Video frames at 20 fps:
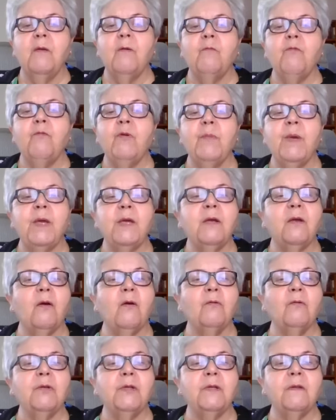We may
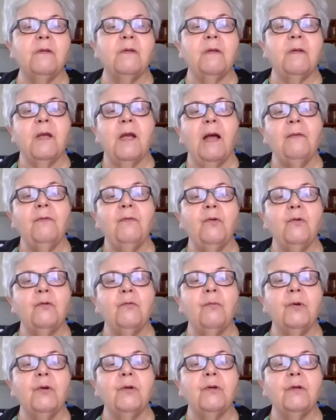call it the
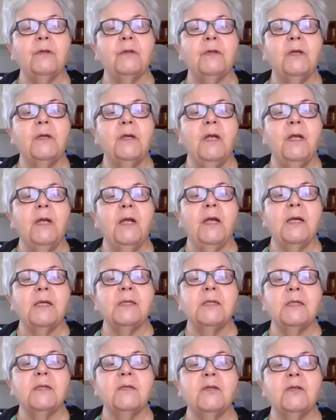underworld,
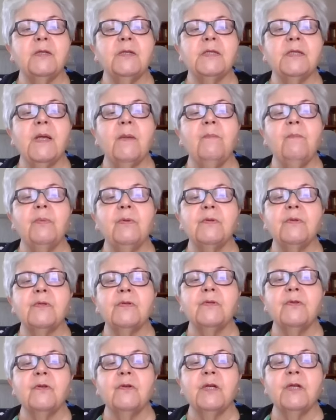as it
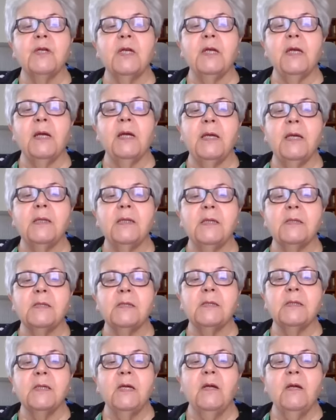resembles the Greek
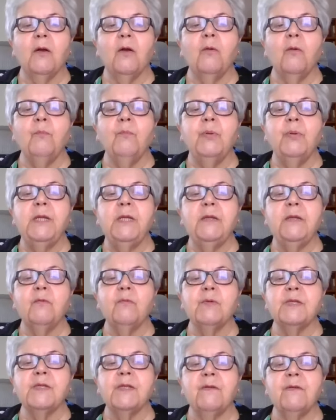Hades, complete
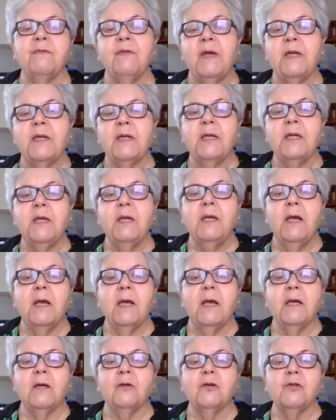with a ferry
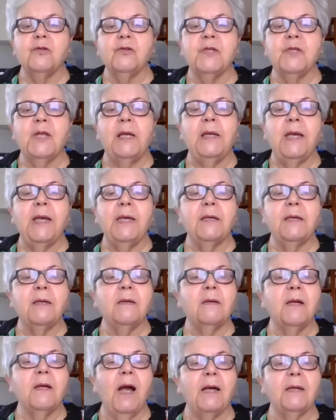across a
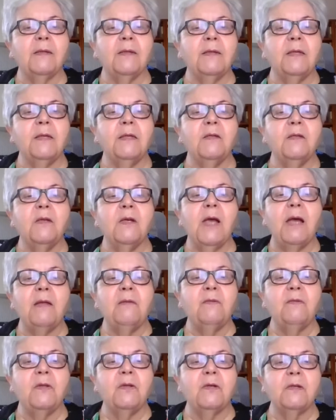lake guarding the
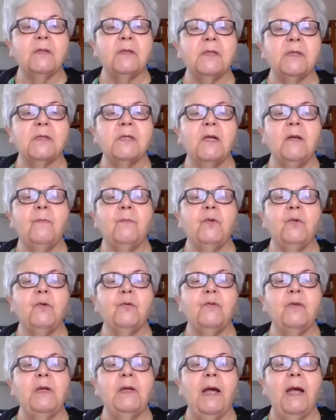entrance to
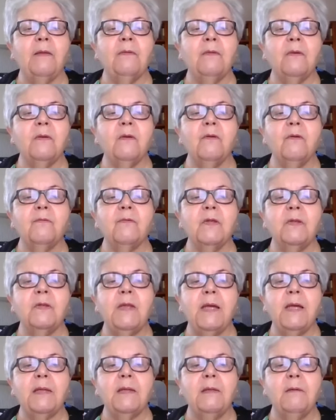the land of the
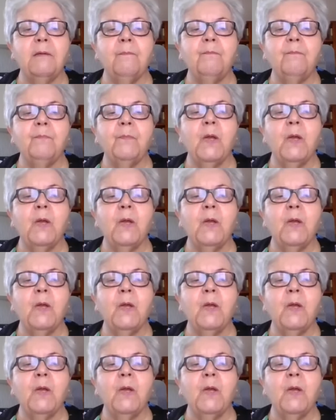dead.